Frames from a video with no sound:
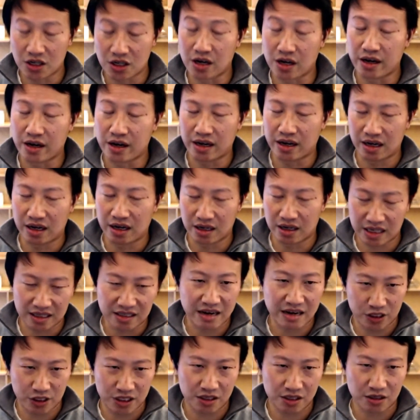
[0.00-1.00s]
against
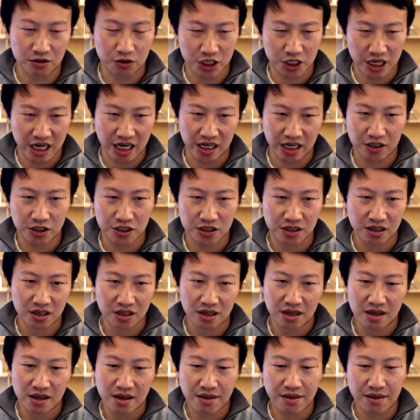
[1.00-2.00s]
every single change
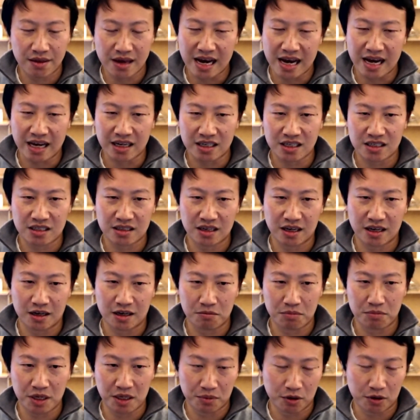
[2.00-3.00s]
that
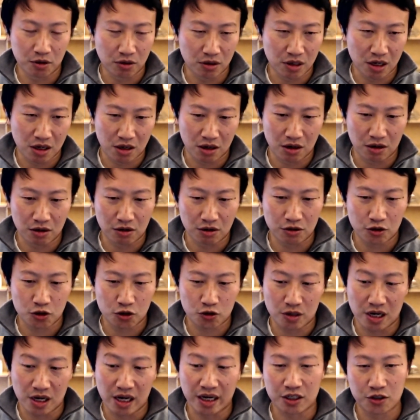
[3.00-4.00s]
people are
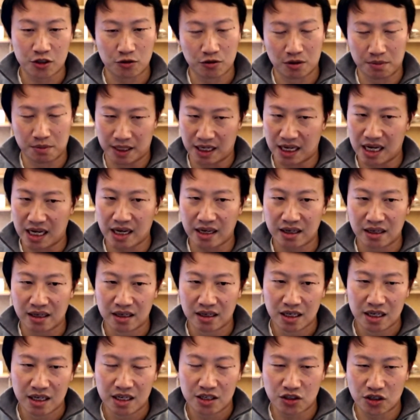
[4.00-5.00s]
trying to apply.
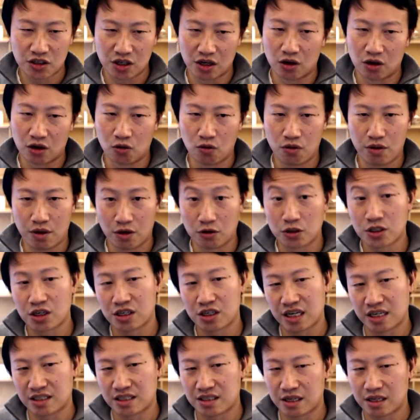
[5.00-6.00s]
So those are
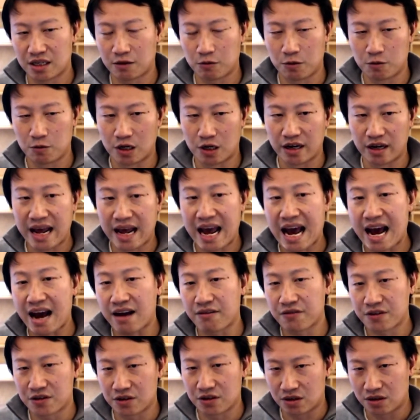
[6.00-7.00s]
tests that we run
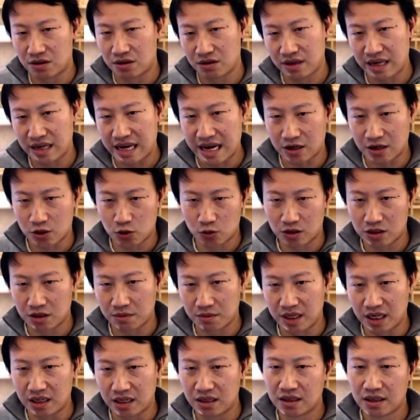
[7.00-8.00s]
after the actual
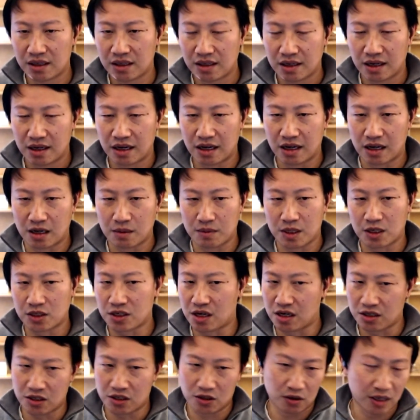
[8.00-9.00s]
commit. There's
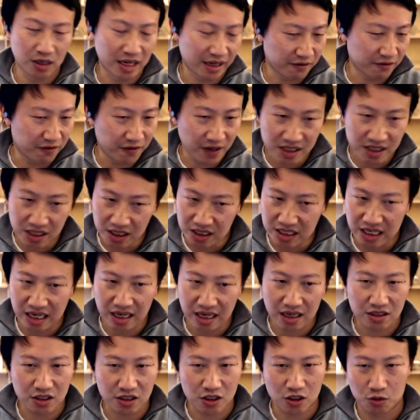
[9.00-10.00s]
also like fuzzing
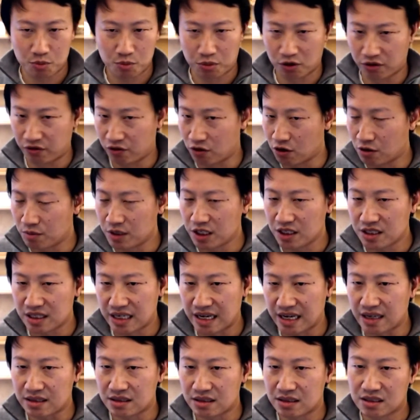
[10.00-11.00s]
tests, performance
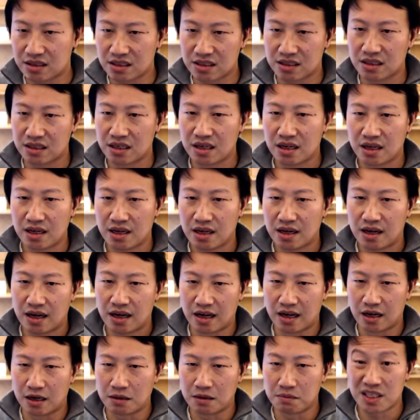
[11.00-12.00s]
tests.
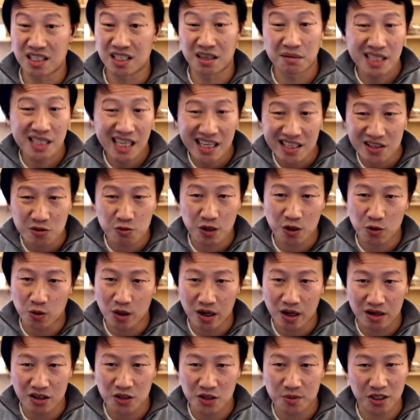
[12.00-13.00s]
Some tests
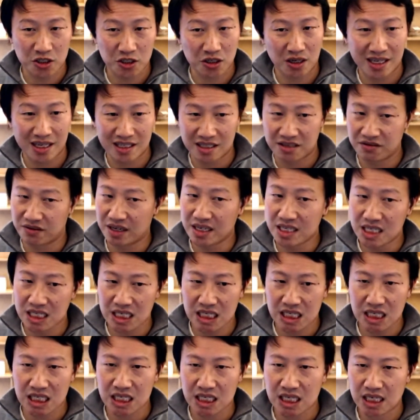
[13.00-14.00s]
require specialized
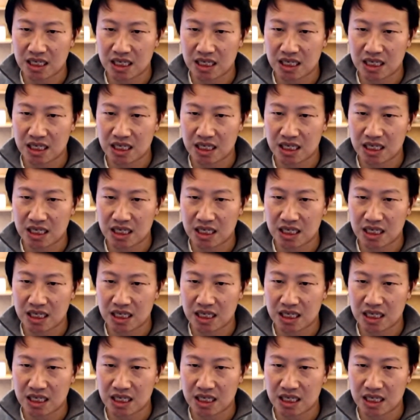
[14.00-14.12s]
devices.